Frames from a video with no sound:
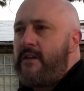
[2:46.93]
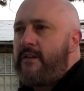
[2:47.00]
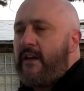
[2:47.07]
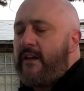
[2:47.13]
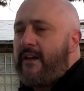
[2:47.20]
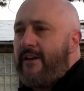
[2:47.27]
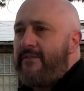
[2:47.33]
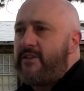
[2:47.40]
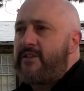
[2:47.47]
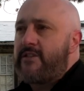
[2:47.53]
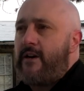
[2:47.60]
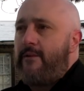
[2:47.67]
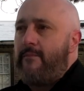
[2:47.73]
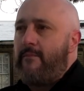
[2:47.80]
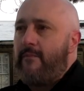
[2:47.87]
and give us
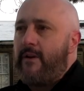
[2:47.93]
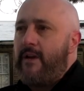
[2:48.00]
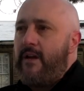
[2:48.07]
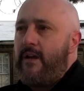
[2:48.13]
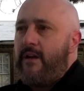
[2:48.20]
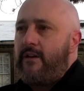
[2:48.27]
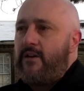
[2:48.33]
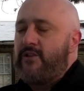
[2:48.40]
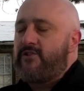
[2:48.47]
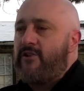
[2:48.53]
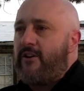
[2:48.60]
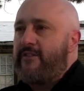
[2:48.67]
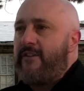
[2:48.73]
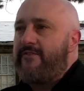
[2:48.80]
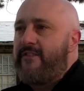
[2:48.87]
some
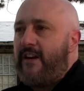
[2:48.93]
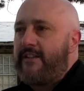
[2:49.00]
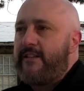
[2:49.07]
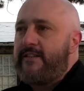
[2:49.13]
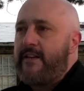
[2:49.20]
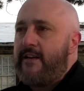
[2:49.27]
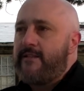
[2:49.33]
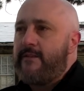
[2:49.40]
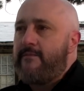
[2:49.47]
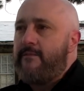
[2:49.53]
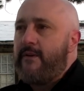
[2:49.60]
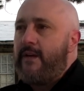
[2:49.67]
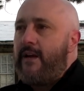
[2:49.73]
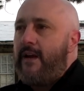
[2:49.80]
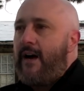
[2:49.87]
constructive criticism
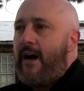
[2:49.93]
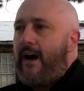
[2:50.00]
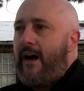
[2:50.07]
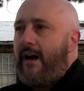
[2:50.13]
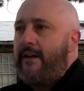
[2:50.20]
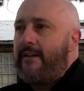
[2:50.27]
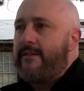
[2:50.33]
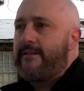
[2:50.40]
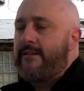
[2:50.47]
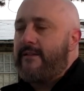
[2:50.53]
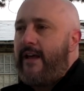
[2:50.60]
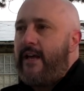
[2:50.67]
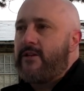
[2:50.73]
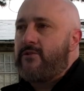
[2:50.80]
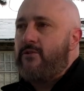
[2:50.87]
and
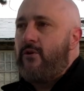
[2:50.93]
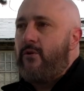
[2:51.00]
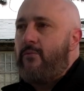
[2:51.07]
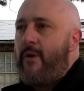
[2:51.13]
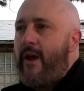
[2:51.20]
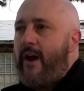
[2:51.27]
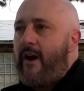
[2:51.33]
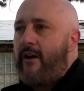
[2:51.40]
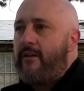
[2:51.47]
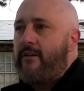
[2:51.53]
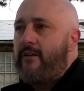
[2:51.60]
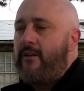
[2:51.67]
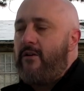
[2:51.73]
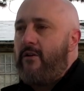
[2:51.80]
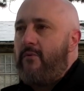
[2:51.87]
let us know where
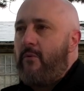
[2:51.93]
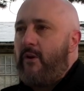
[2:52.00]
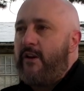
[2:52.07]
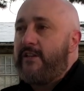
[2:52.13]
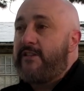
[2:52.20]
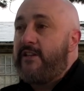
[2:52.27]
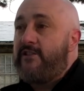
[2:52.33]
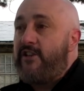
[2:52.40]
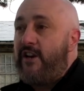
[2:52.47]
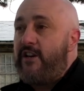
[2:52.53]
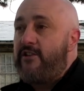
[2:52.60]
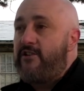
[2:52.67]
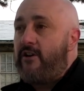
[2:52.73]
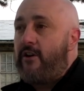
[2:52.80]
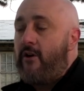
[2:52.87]
you want us to
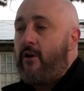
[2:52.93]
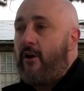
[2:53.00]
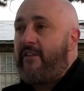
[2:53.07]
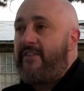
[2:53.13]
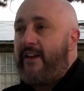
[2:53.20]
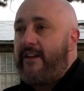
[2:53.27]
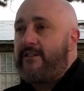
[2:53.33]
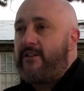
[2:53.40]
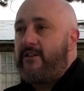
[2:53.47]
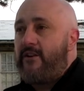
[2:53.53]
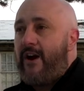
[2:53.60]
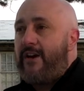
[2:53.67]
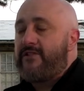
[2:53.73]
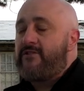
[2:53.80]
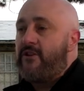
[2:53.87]
change it or things that
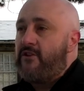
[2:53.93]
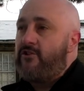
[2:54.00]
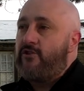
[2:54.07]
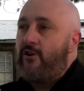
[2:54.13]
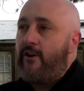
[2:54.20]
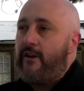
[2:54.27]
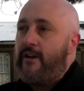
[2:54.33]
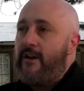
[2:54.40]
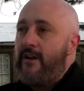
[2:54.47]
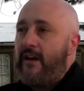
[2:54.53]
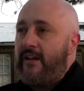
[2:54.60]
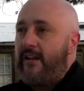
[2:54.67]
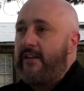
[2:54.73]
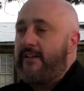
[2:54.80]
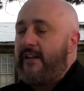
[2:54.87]
you actually enjoy
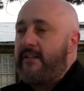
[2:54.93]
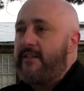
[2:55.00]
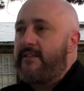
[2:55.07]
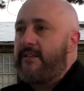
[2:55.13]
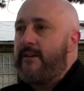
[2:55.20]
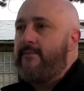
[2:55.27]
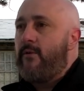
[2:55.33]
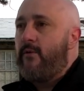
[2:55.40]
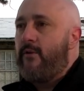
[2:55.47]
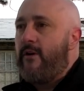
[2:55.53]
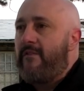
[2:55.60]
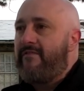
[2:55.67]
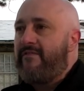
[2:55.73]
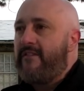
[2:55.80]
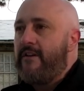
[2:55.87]
and you'd like to see more
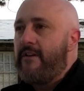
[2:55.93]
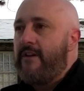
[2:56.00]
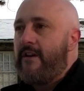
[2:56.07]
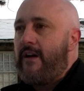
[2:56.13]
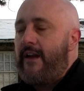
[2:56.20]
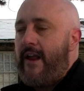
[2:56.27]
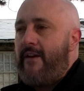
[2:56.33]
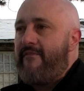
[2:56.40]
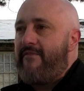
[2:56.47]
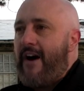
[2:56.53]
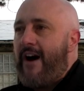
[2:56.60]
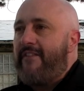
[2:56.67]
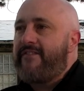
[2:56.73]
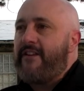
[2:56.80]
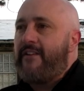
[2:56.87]
of. And then
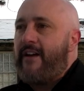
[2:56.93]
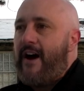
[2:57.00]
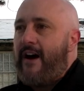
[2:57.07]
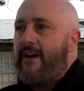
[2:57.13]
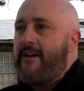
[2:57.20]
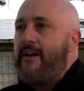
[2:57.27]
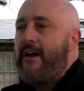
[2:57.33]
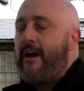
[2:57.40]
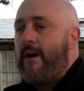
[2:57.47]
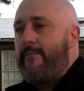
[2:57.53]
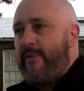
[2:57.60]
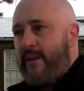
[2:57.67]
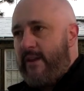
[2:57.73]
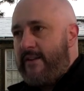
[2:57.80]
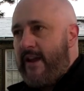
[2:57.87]
after that, it'll
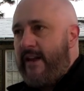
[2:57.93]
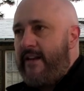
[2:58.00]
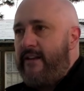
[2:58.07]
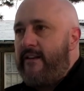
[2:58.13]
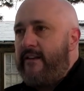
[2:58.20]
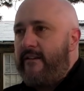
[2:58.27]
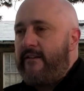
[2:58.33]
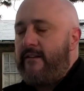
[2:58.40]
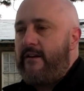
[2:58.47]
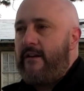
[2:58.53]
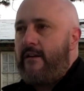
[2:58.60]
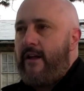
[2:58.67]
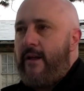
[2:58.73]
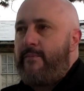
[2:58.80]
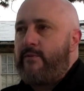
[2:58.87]
be the 9
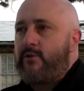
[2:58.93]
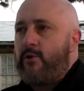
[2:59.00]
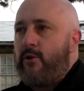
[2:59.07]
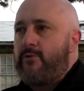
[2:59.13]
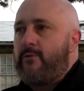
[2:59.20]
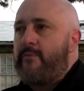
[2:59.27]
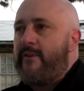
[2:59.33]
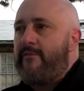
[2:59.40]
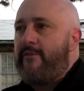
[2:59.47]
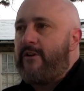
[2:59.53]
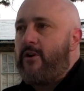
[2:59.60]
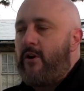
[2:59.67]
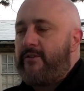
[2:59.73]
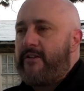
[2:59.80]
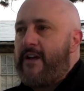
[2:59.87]
episodes will be
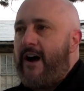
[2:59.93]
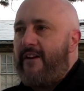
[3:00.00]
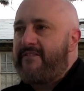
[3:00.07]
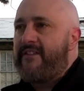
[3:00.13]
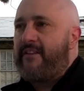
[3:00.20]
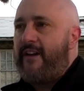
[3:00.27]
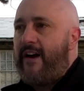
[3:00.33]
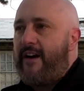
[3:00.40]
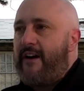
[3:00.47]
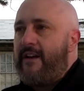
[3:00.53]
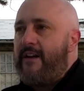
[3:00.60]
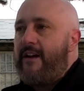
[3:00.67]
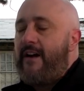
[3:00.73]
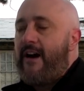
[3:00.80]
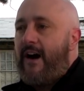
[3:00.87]
recorded after that,
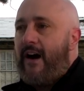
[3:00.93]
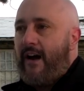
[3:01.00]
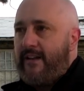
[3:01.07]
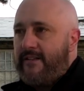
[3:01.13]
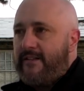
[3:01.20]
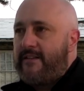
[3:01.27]
and